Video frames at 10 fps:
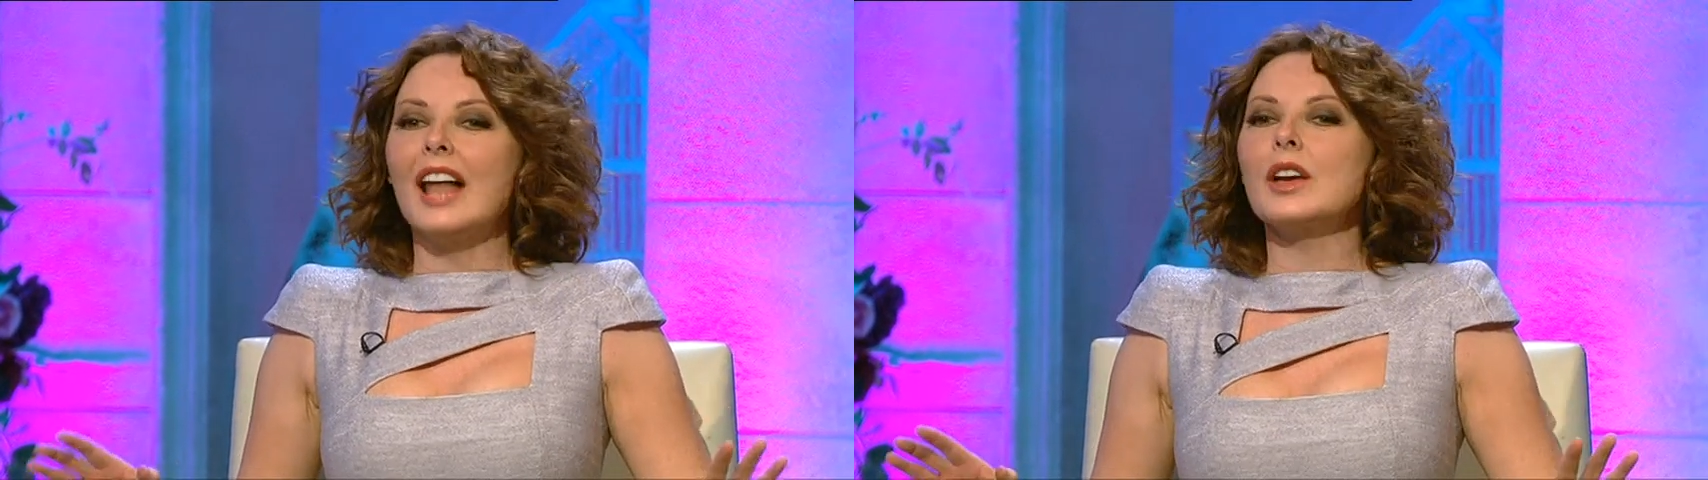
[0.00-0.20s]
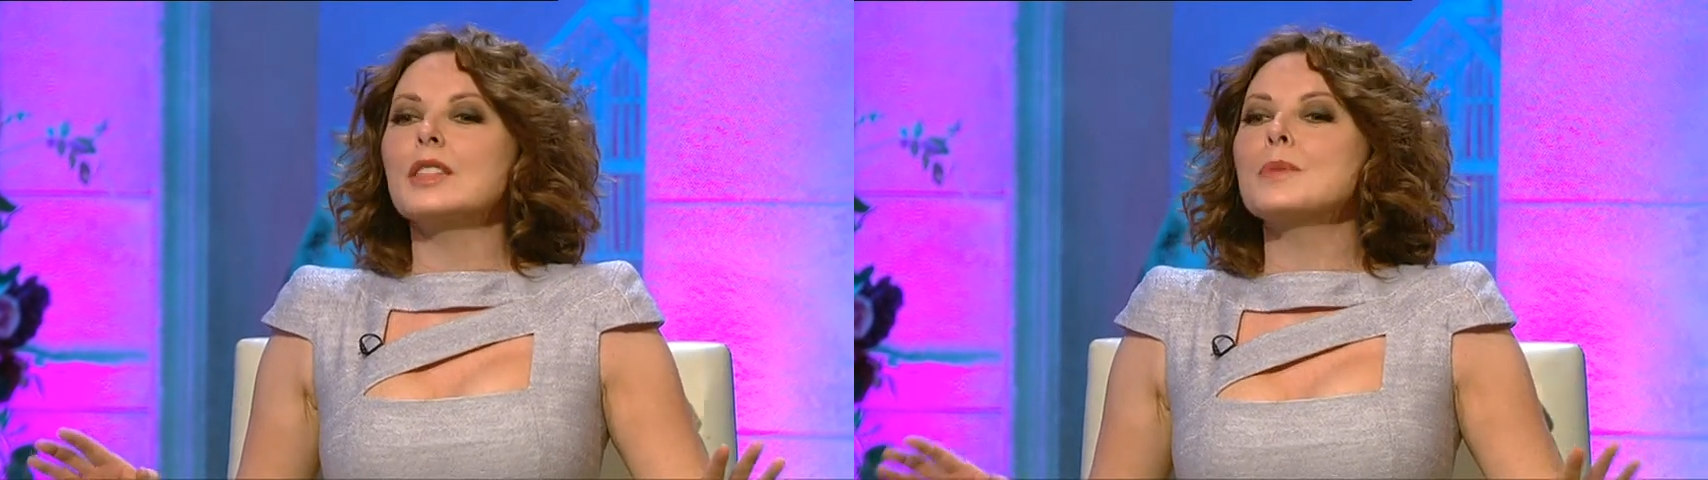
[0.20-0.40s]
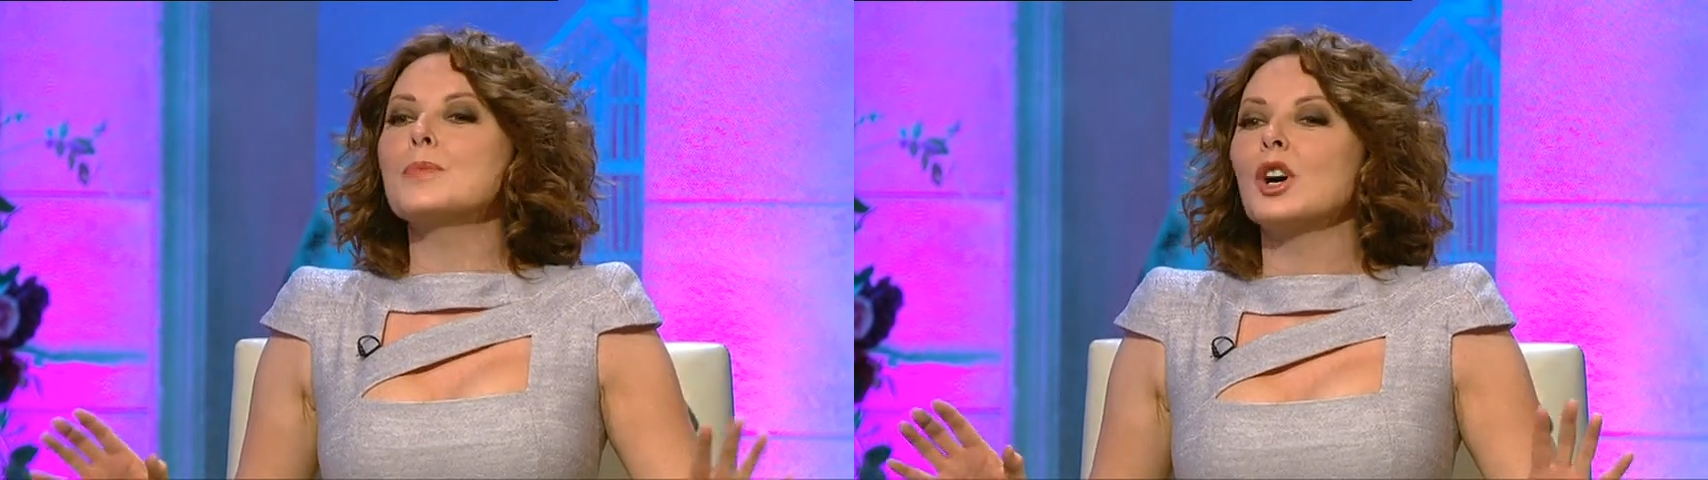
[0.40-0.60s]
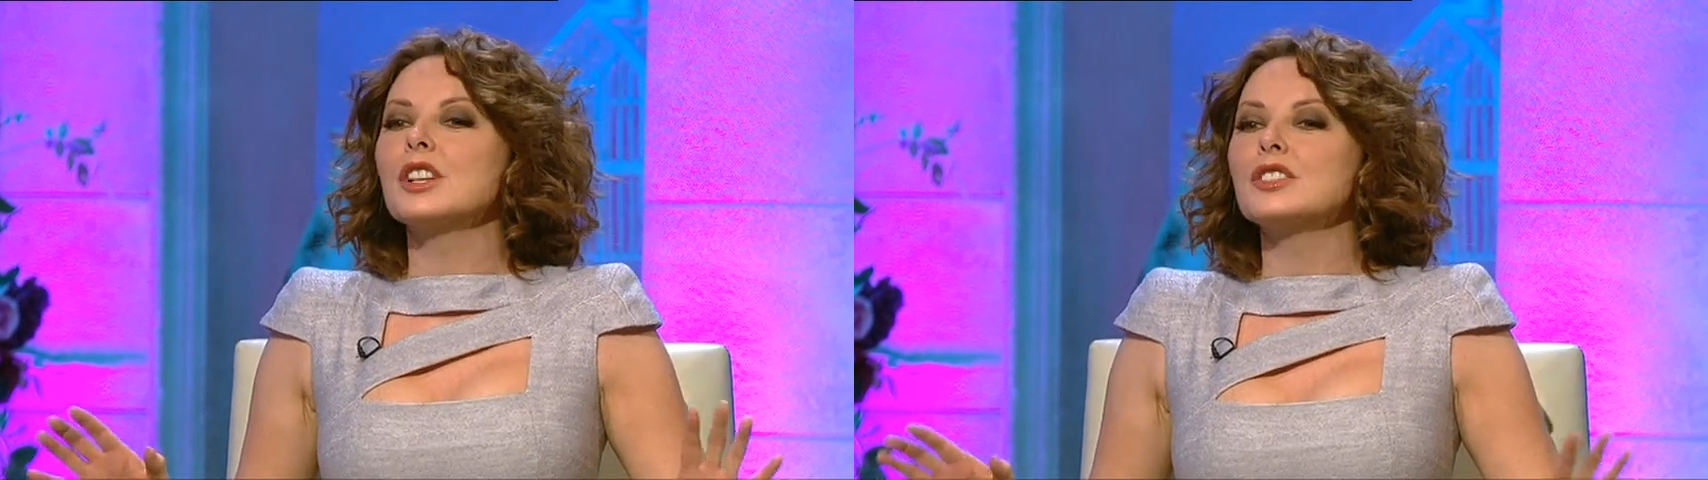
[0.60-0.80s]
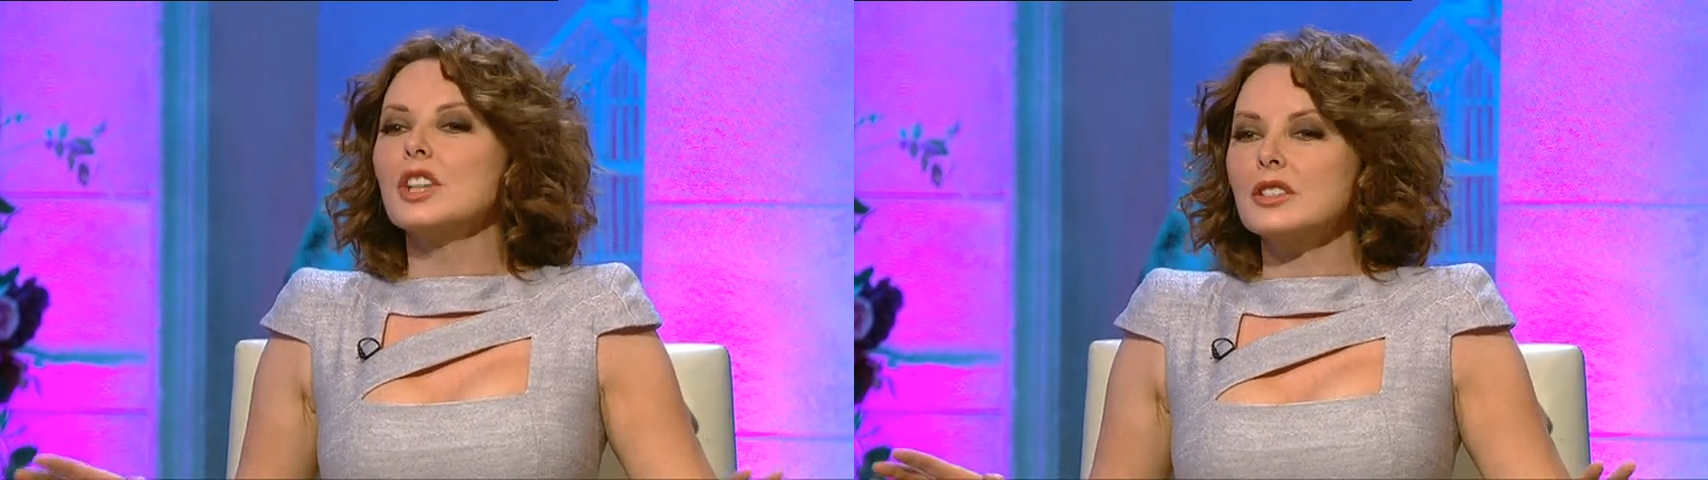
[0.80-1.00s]
And then they put a
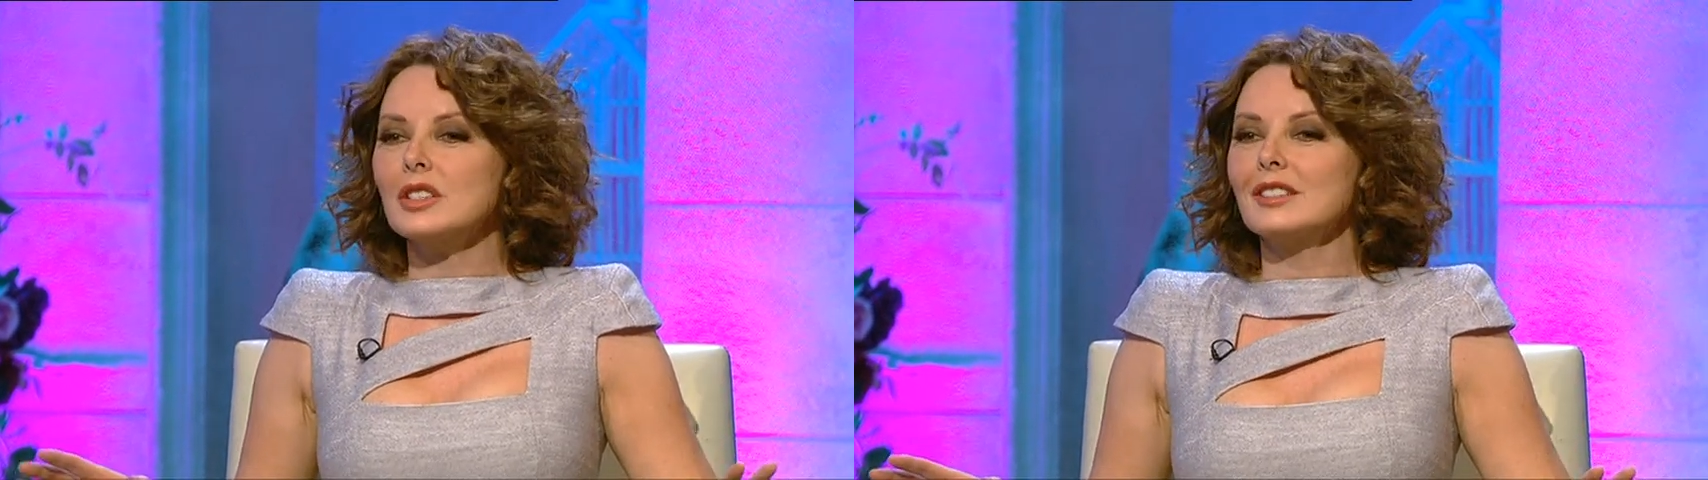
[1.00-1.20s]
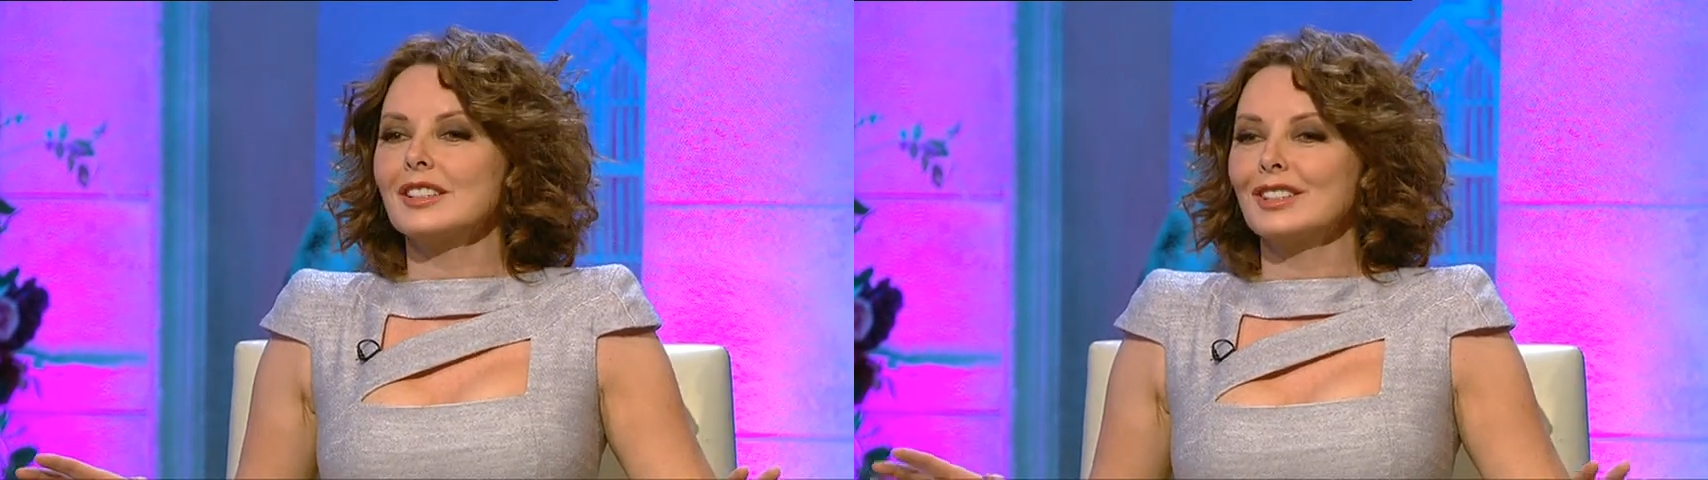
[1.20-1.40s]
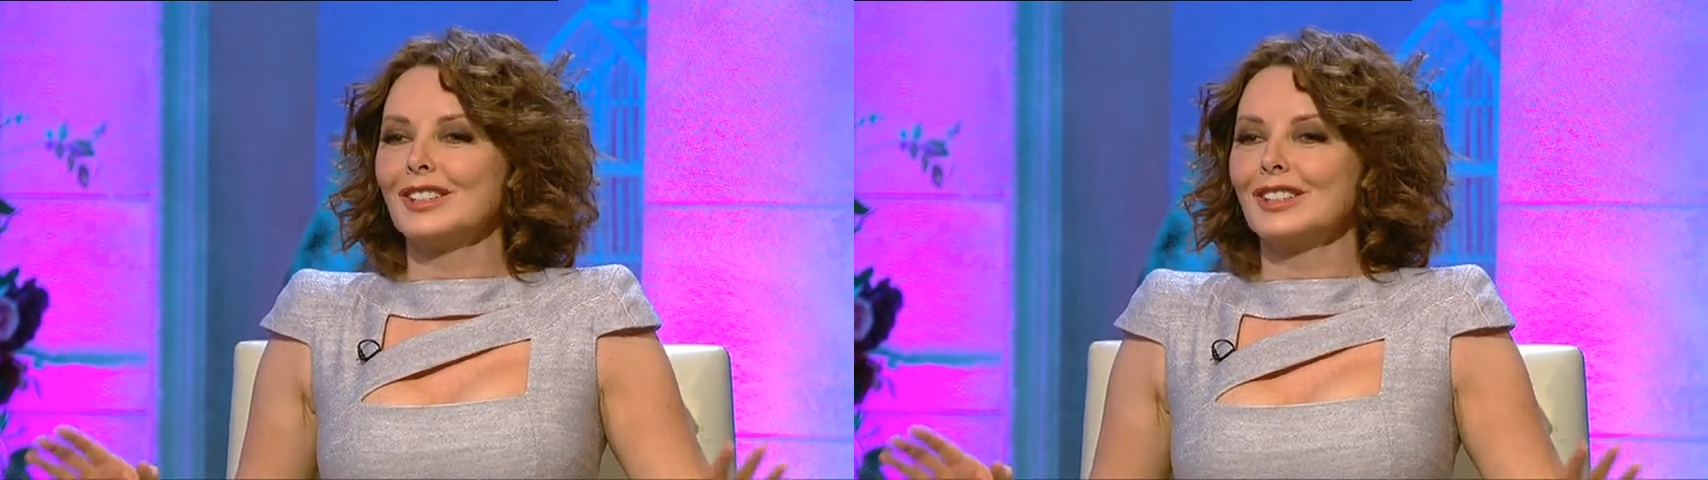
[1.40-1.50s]
dozen